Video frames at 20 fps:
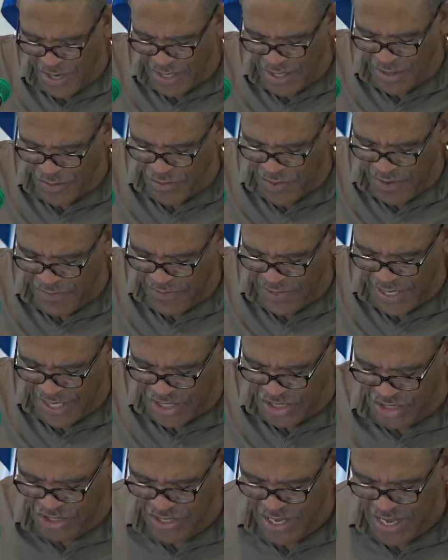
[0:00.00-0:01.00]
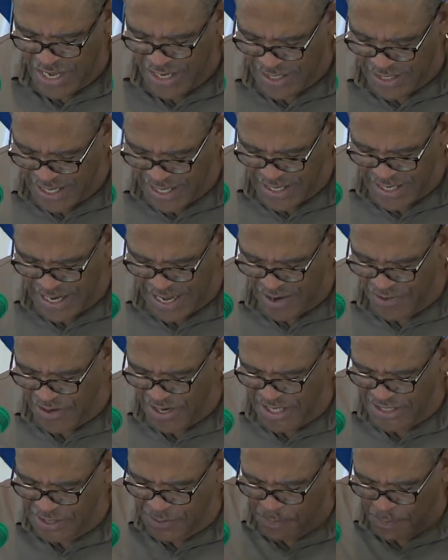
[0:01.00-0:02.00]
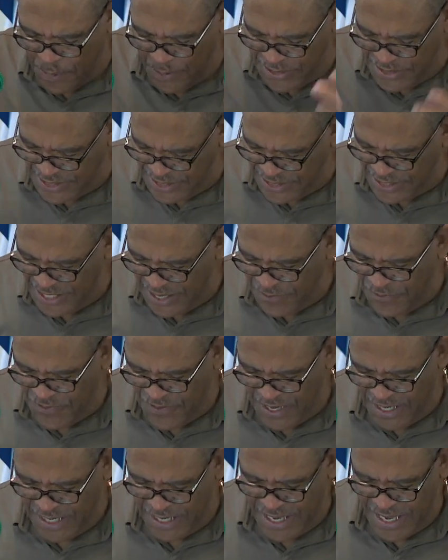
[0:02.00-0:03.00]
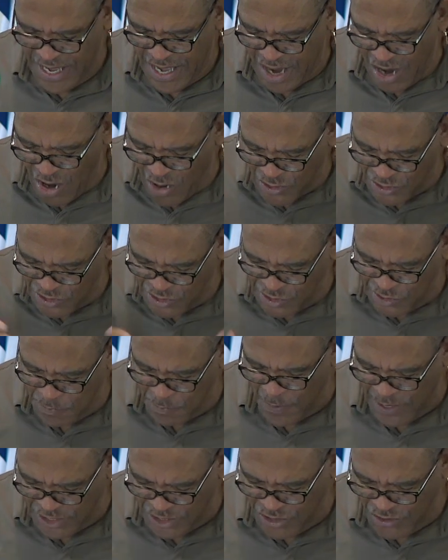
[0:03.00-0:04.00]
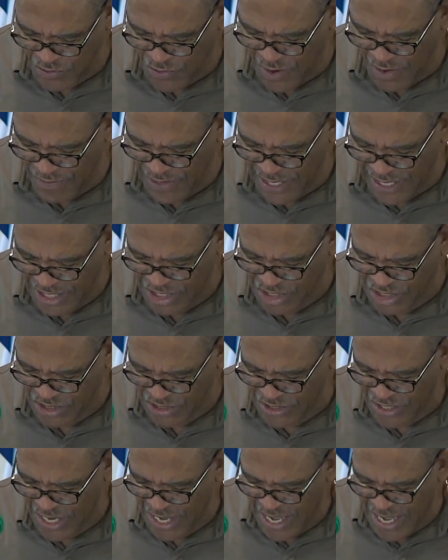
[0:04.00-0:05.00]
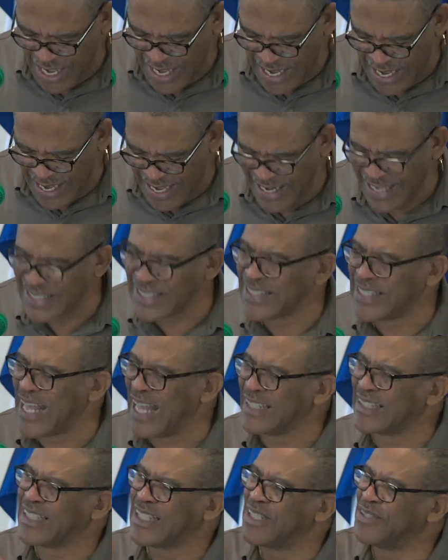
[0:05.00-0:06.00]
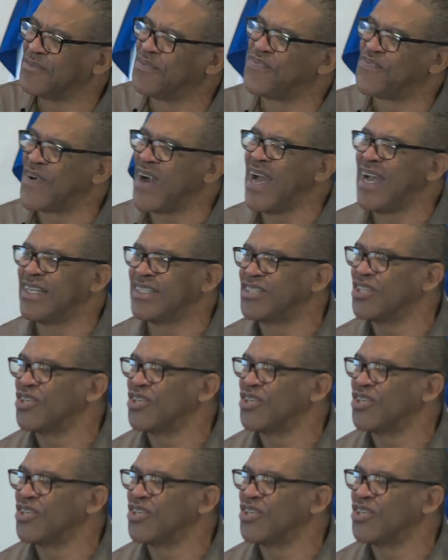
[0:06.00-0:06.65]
revelation. Then there is specific or special revelation. It is not confined to